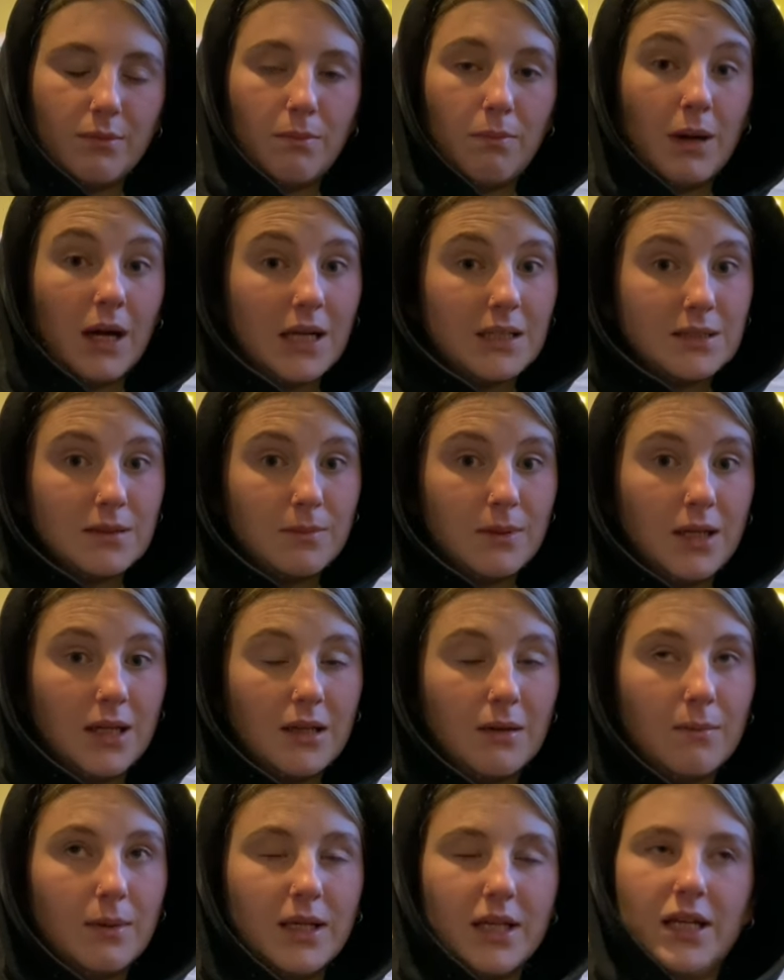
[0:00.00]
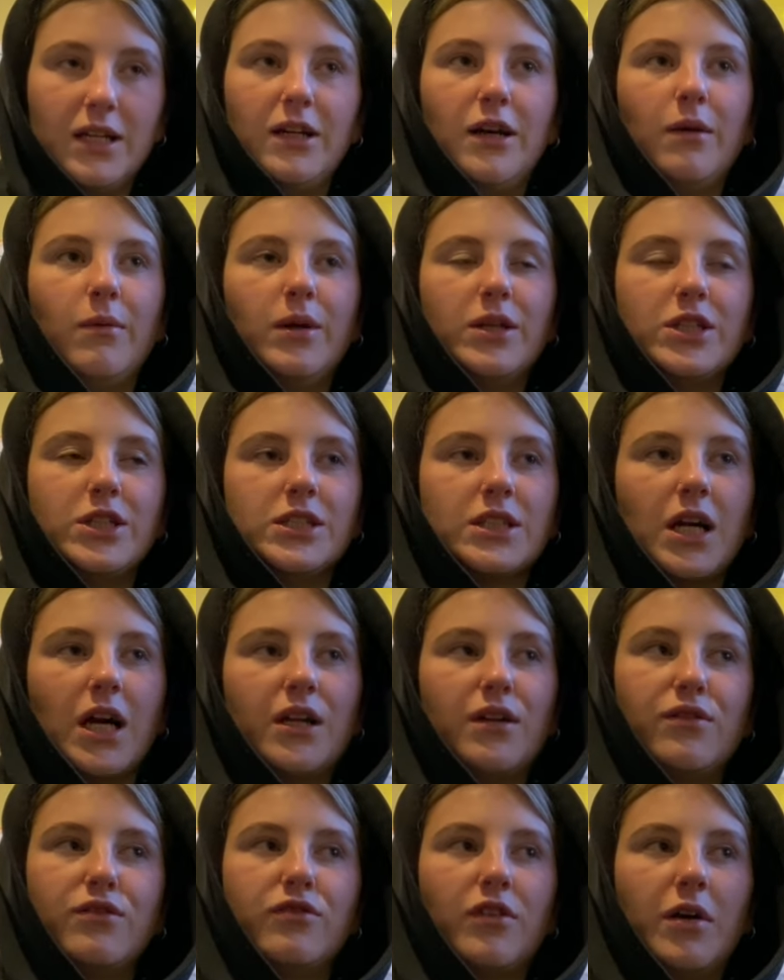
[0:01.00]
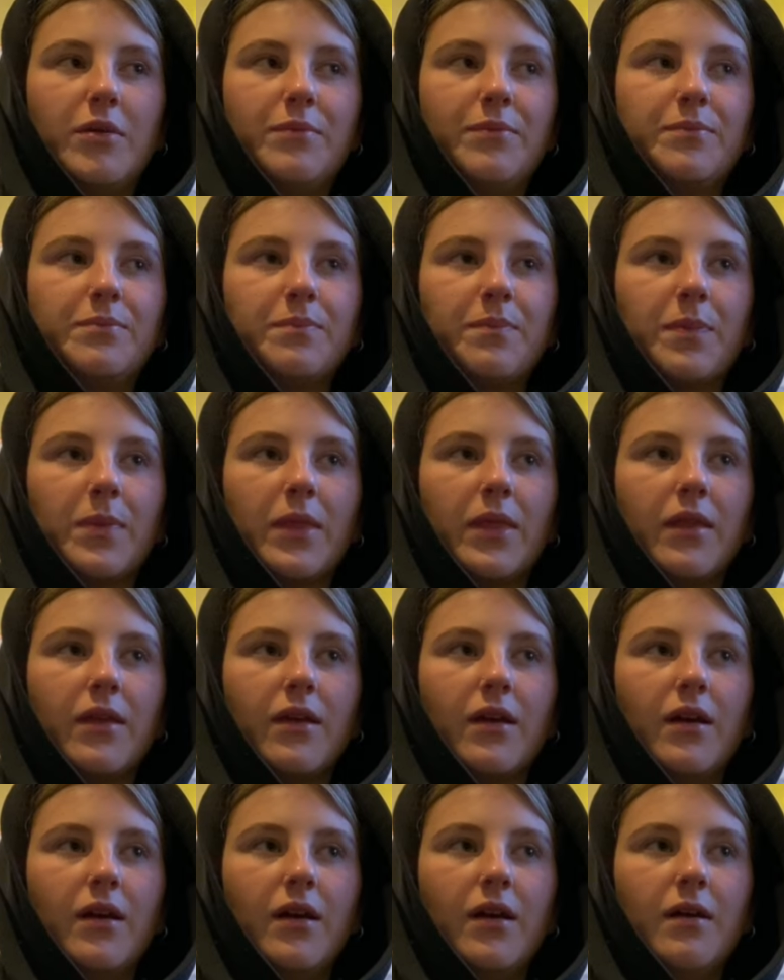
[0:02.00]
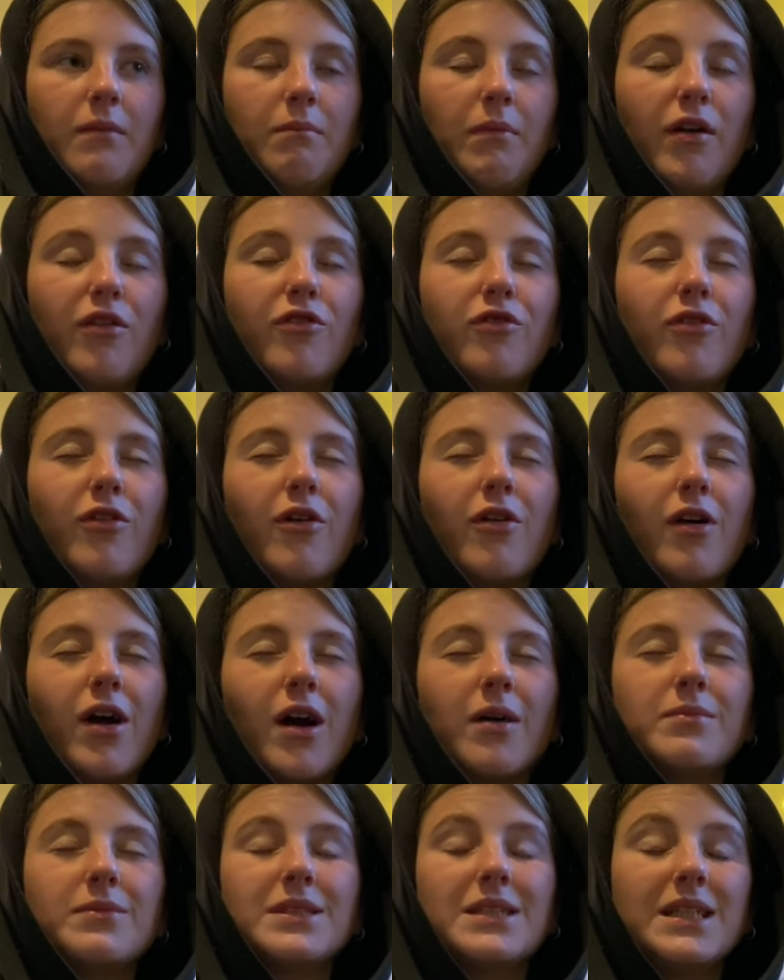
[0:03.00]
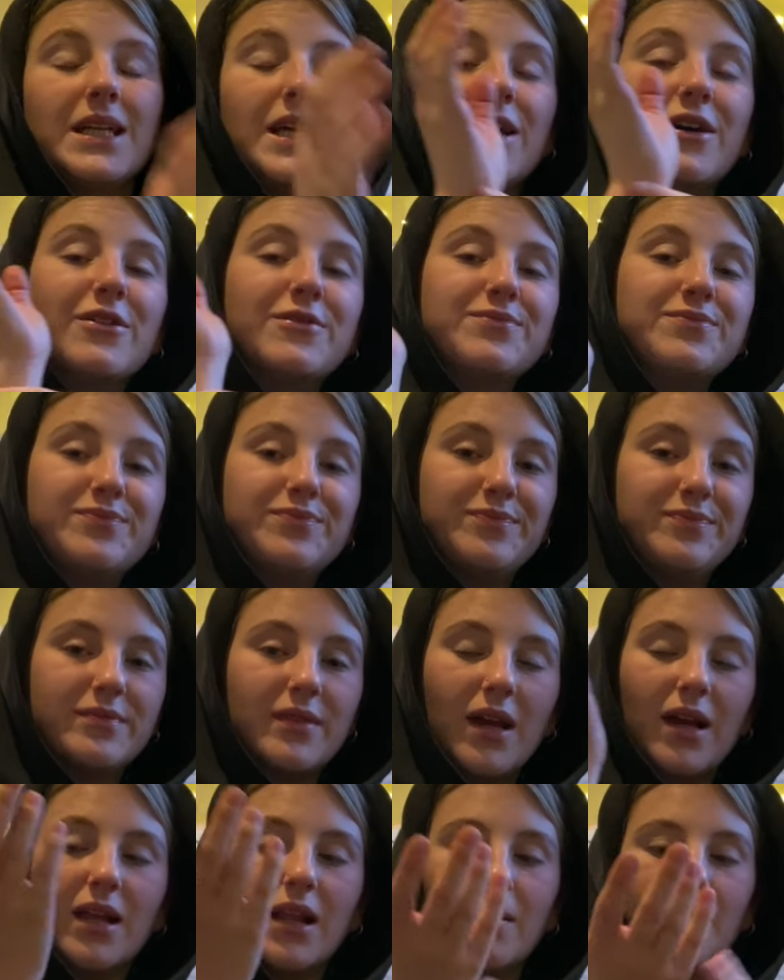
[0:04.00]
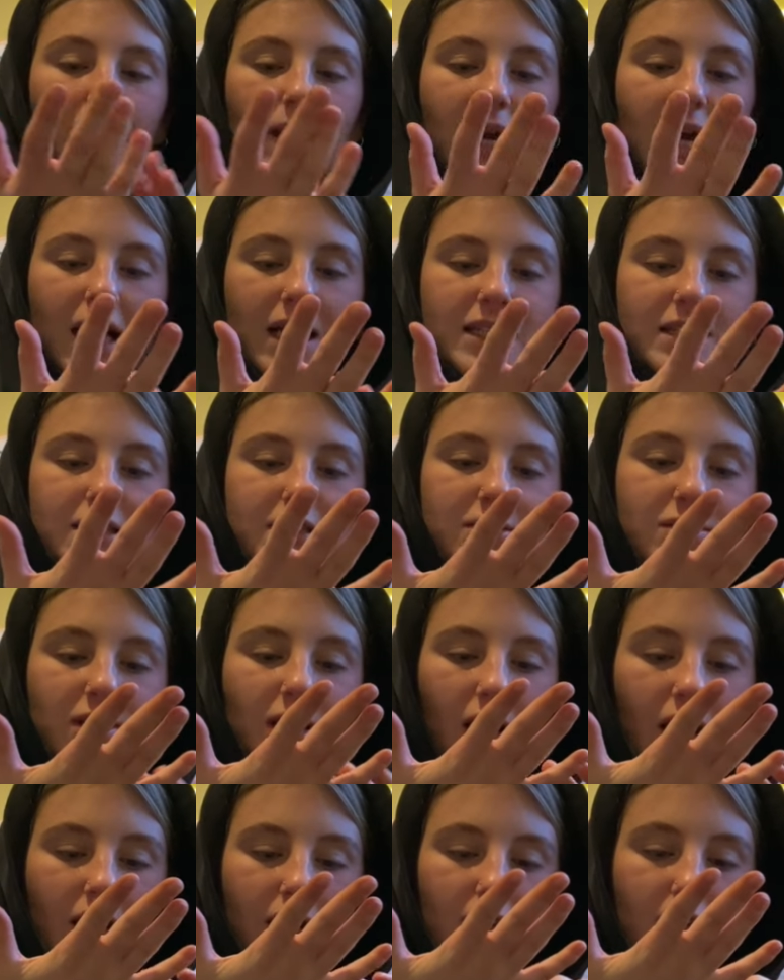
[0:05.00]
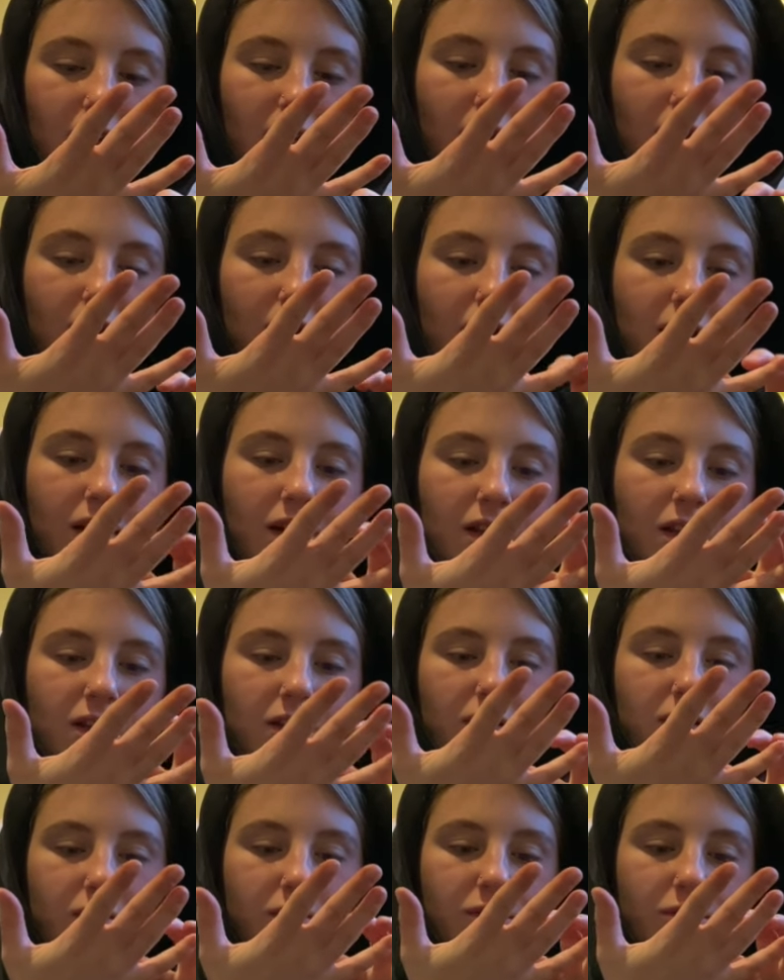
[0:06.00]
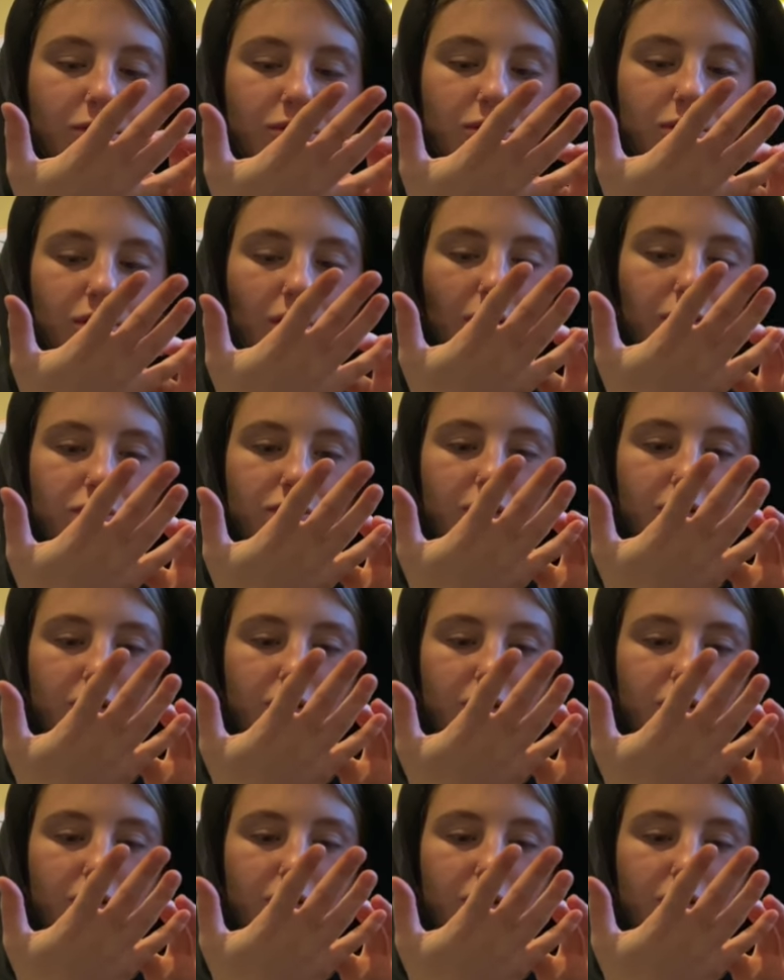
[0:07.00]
Back to being a beginner, which is kind of fun. My forearms kill, and like my hands like all soft